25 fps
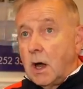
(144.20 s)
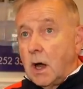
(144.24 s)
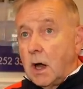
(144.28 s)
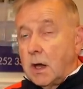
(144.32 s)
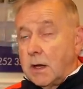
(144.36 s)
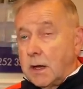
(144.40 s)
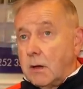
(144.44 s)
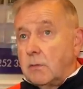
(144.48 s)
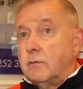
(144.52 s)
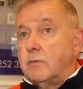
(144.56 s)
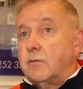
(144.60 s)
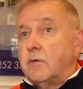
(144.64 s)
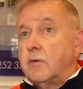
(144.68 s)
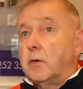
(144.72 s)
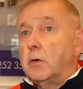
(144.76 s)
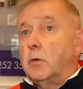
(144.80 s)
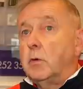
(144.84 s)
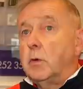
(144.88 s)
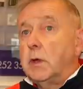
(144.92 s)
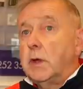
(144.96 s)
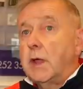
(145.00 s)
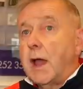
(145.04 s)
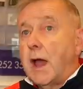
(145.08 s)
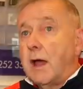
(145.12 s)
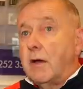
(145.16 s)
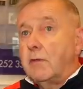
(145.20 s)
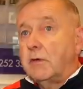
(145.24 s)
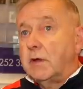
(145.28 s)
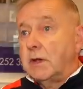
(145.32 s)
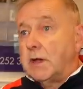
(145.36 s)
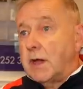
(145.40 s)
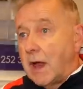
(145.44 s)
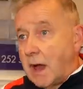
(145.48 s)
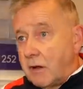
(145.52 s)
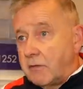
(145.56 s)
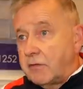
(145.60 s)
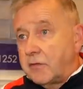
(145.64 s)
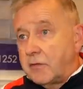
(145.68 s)
I don't feel we have
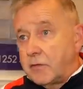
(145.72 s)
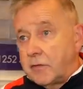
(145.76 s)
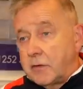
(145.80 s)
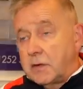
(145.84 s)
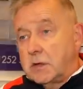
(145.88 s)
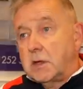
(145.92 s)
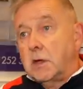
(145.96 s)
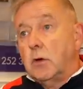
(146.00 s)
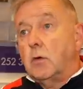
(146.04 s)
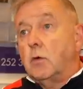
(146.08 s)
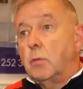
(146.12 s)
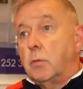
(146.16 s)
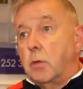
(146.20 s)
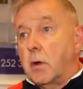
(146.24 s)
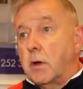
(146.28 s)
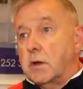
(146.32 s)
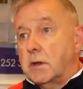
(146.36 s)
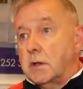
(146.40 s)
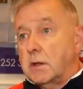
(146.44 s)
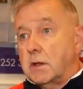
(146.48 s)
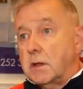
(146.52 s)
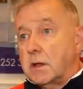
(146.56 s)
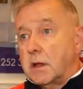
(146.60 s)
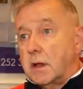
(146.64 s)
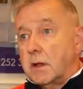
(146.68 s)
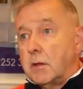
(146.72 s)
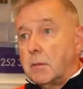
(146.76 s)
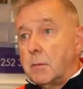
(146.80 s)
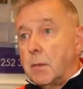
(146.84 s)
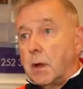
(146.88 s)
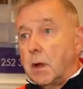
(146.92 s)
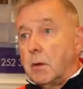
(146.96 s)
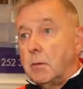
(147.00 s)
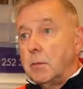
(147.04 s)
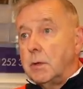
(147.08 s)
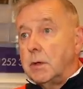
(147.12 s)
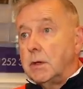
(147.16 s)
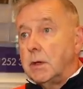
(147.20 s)
enough physical presence at the
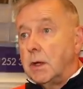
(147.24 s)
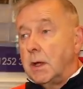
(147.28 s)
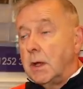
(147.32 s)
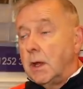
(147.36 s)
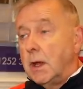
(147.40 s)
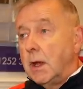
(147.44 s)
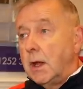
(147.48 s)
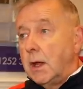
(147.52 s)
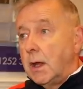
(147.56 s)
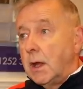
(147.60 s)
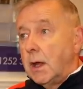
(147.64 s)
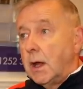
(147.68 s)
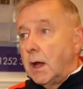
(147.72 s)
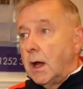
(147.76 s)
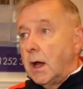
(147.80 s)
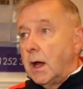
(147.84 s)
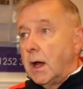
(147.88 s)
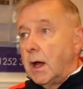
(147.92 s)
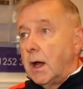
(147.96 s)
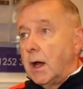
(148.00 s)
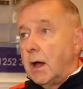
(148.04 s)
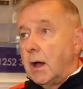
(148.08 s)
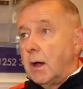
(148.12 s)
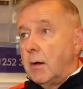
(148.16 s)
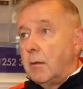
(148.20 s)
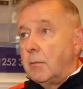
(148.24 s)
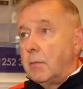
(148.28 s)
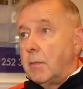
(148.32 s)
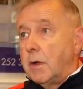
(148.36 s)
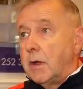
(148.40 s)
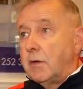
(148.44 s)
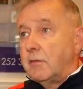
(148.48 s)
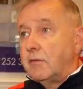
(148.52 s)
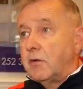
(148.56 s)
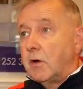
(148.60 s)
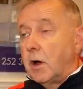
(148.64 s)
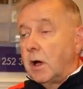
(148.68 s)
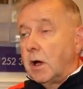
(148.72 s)
moment.
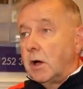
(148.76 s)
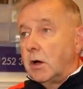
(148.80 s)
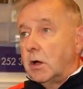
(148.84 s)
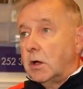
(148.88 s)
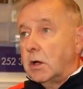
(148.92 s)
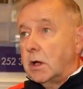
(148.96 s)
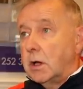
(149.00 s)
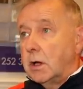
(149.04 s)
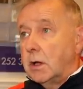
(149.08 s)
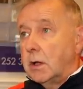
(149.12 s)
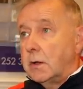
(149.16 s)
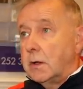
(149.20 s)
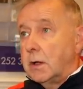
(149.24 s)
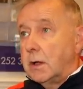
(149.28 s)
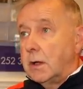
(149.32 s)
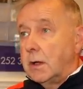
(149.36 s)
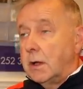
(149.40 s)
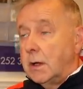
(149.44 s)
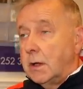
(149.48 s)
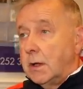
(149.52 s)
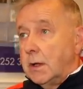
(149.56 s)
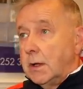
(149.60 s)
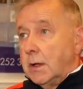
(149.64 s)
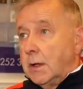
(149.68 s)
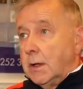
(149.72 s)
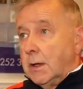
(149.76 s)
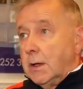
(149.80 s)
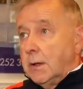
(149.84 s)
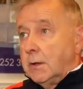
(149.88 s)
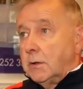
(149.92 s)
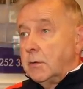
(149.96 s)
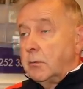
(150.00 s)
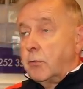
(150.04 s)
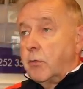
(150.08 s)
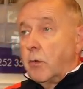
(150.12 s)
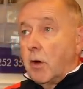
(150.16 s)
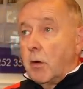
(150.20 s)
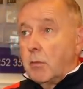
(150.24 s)
If I look at
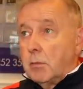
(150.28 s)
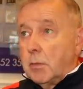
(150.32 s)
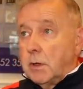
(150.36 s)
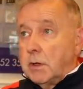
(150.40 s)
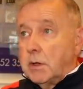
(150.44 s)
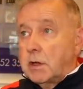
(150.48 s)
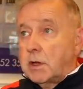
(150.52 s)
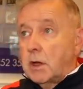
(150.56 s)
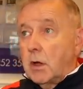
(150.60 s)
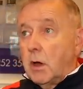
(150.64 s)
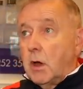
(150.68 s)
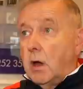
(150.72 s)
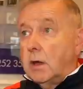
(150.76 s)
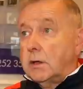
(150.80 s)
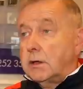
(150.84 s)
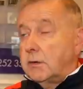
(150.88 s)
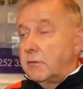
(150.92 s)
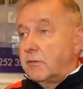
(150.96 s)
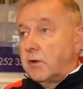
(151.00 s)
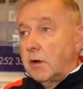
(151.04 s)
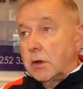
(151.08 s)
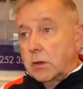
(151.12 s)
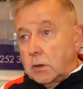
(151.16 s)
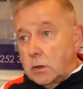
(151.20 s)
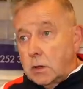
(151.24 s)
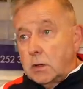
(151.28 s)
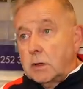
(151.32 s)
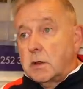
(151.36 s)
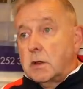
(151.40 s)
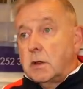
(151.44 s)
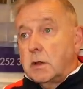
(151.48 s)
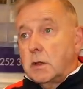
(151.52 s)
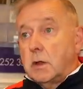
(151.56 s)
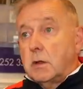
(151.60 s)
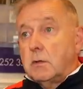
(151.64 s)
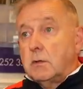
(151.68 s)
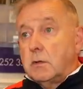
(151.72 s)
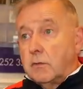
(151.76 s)
the Bromley side, if I look at
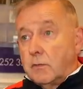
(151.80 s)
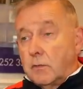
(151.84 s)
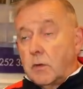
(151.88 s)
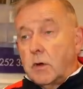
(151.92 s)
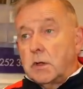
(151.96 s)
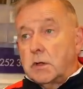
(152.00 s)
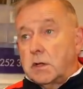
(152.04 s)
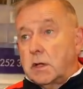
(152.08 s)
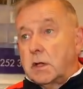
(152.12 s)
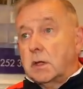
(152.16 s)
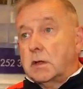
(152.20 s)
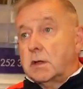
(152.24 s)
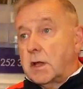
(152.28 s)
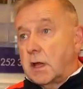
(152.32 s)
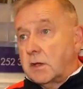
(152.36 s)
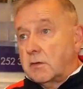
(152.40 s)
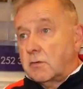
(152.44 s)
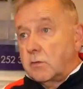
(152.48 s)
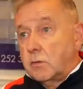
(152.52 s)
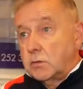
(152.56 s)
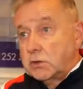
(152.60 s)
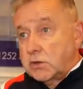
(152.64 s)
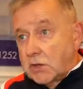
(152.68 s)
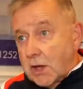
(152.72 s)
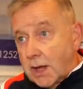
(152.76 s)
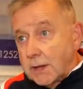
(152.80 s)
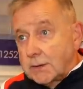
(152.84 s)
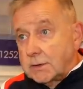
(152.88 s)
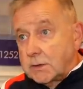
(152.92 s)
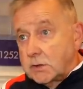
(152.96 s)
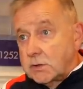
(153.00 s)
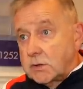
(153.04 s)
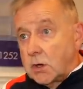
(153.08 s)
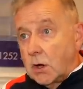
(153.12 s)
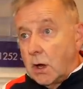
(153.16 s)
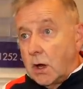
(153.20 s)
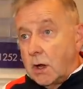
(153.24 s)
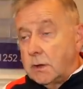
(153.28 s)
the very successful Sutton
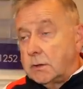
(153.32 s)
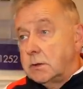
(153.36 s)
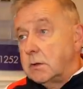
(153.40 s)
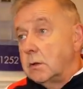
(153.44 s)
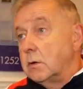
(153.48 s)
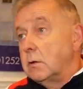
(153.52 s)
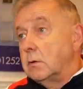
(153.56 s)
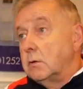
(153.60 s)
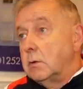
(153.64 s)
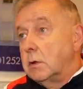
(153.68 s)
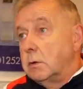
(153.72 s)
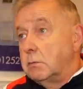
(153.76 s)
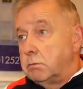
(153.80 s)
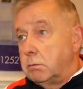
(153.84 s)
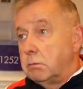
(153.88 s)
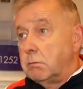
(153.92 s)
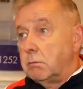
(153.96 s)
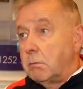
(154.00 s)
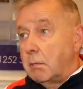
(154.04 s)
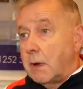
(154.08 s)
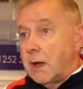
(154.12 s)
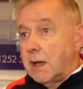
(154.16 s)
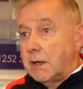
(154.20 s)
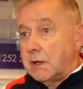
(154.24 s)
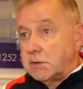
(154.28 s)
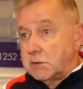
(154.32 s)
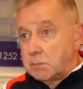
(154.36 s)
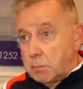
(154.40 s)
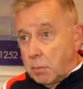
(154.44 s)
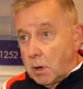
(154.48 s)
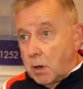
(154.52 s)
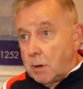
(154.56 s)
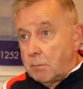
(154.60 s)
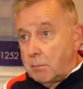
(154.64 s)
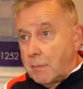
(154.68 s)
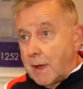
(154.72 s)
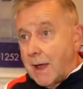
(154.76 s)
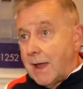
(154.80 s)
side that were managed
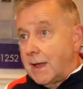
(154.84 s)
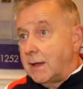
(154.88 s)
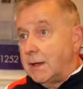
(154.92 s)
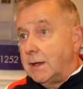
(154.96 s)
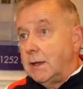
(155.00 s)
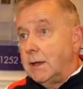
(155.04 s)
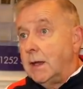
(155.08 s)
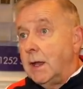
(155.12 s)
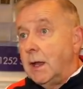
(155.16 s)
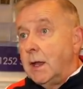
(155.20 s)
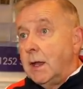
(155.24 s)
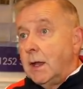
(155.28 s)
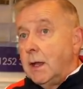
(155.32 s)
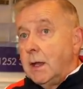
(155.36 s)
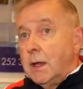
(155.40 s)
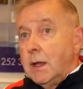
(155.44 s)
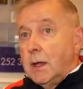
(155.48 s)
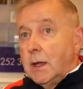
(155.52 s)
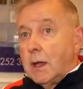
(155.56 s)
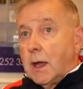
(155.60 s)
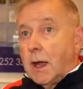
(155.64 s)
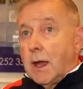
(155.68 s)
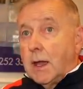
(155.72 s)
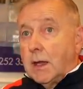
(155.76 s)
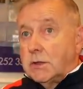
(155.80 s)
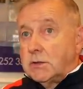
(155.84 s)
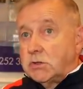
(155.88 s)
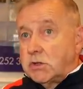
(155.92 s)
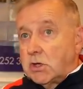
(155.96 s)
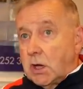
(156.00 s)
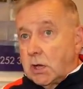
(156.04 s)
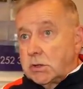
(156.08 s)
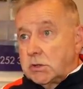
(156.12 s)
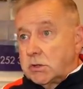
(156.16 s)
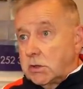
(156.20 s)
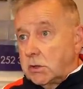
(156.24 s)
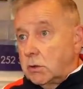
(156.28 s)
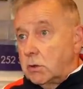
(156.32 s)
by Matty and
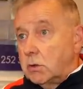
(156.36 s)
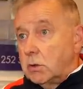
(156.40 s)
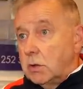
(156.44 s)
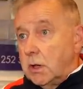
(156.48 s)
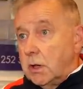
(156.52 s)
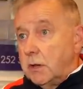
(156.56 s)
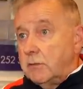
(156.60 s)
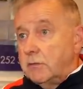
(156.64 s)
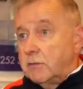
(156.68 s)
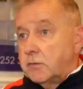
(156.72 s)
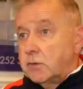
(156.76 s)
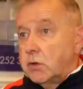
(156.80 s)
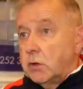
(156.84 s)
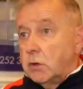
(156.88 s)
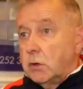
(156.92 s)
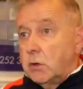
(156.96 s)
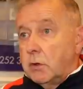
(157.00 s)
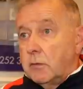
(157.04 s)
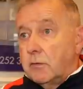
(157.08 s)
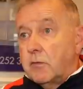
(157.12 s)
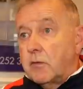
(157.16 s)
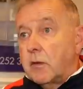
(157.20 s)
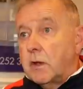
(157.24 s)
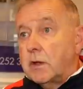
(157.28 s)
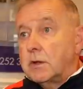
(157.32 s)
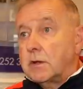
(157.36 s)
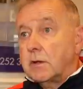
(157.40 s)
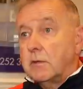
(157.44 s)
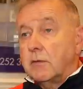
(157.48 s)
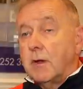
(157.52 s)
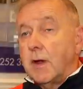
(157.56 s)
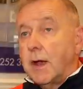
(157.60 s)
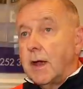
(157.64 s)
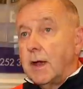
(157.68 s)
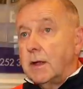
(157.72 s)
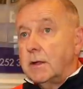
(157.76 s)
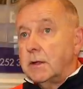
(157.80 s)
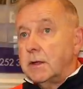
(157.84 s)
Jason Goodliff, two good friends of
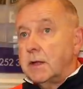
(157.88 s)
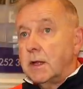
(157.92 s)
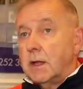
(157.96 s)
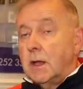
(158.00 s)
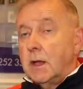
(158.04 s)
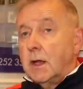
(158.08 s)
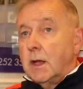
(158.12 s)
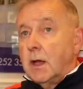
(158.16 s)
ours,